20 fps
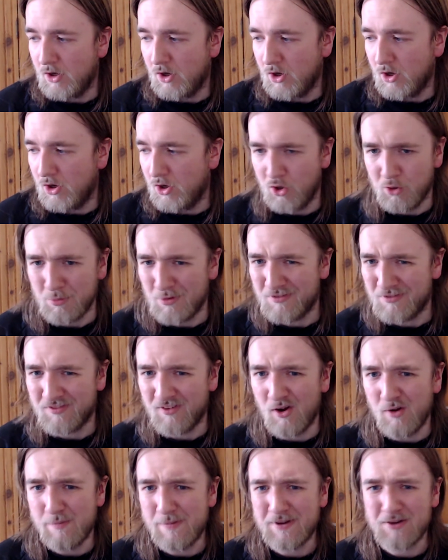
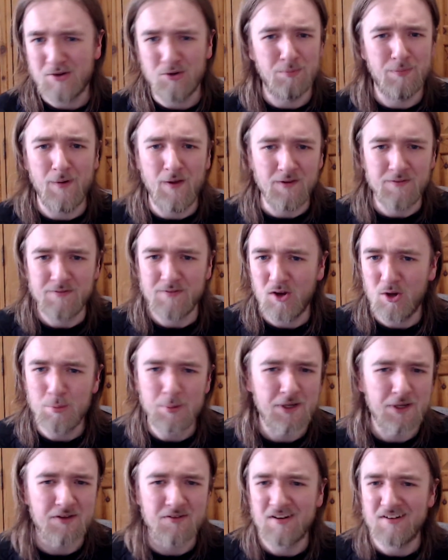homophobic or
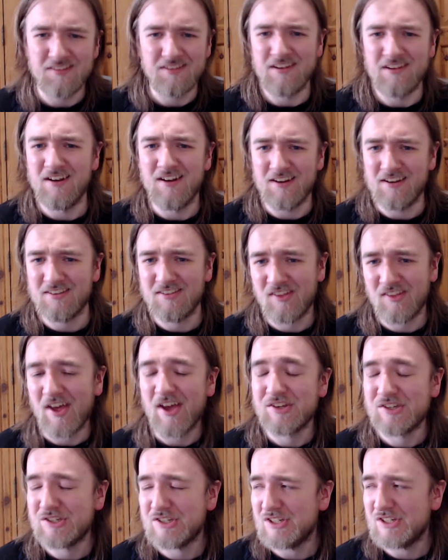biphobic or anything like
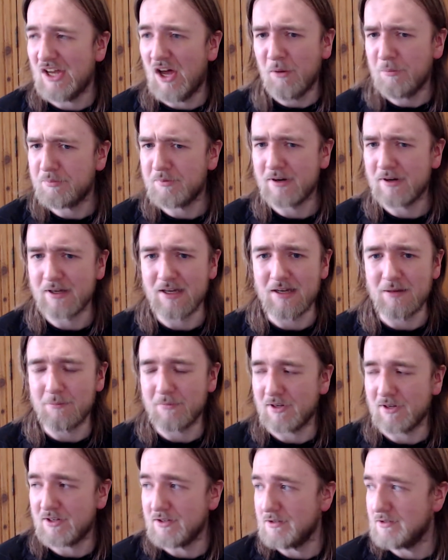that upbringing,
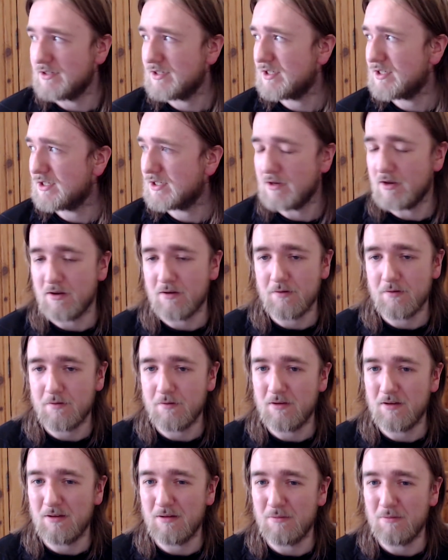because
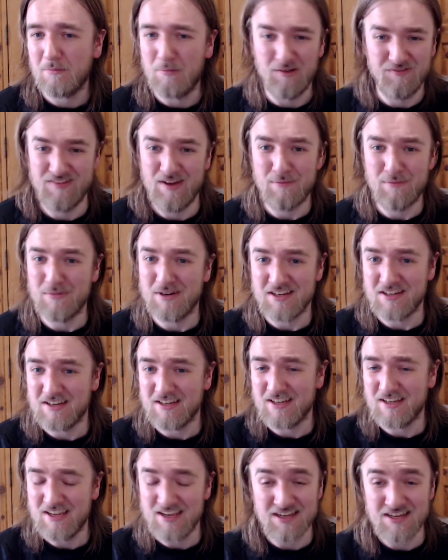my
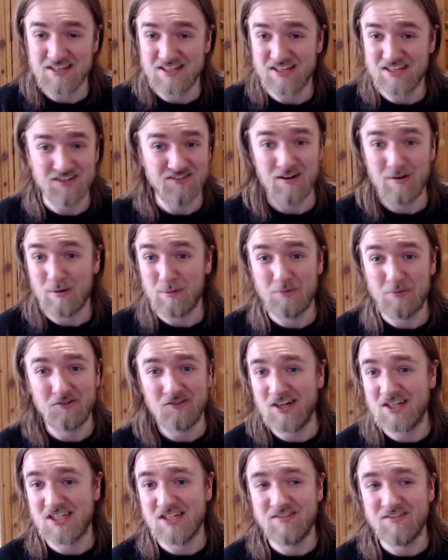family is incredibly
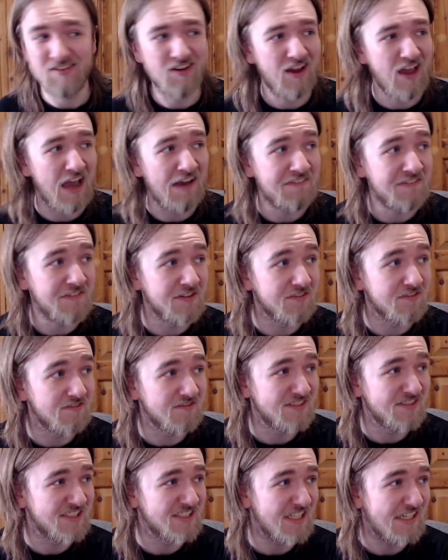progressive and I haven't
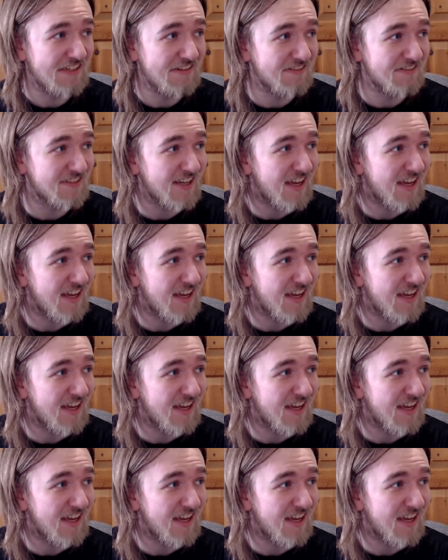received